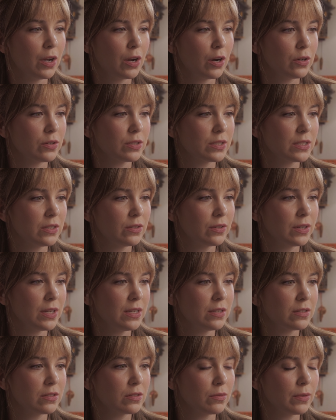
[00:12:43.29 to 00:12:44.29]
Her
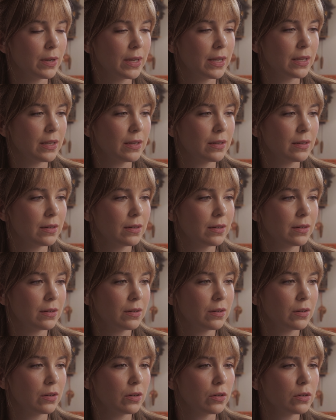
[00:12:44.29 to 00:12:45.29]
silky saran,
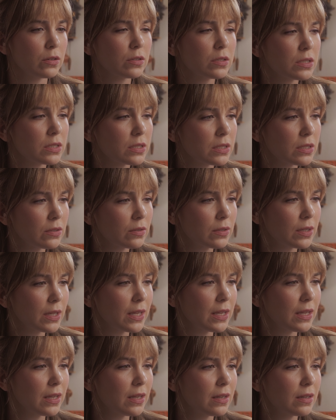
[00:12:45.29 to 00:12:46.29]
her
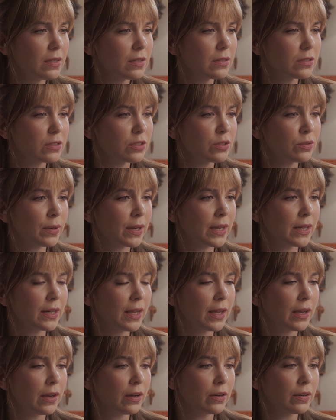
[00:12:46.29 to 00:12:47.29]
silky saran
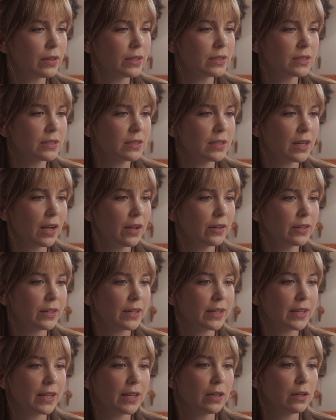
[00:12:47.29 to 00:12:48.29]
hair is styled in
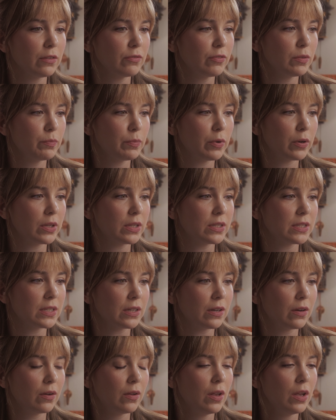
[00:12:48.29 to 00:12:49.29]
a carefree
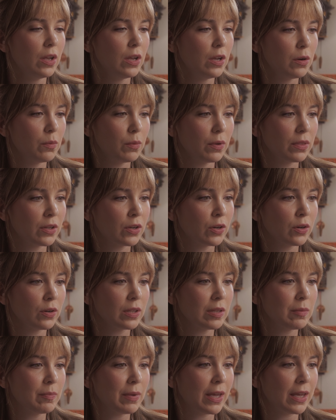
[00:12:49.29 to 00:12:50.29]
ponytail with
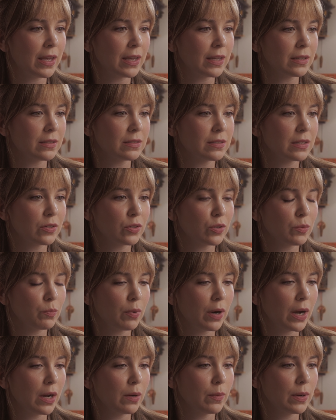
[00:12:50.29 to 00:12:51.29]
curly bangs, and her
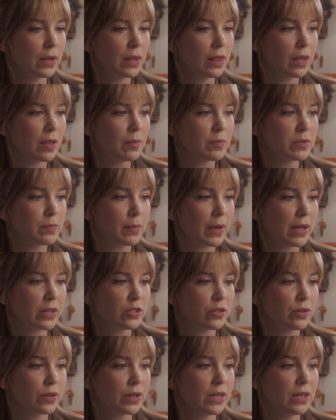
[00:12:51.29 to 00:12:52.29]
bright red lips
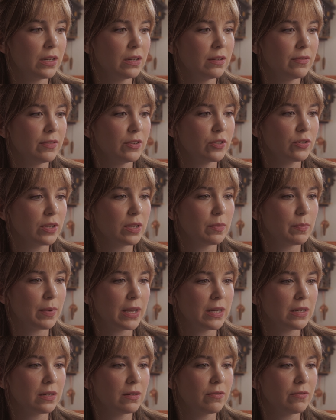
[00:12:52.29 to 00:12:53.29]
match her individually
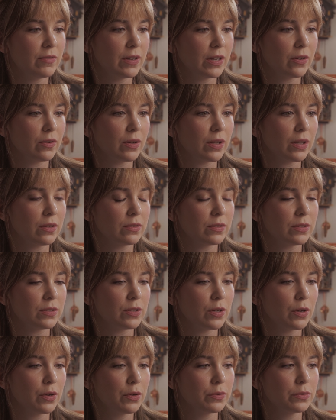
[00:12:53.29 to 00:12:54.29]
painted fingernails and
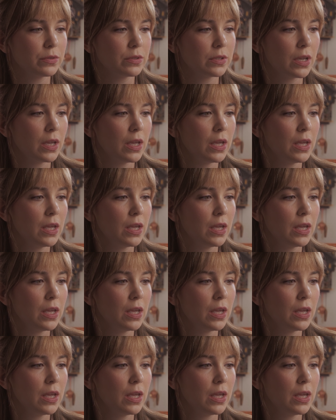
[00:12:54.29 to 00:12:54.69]
toes.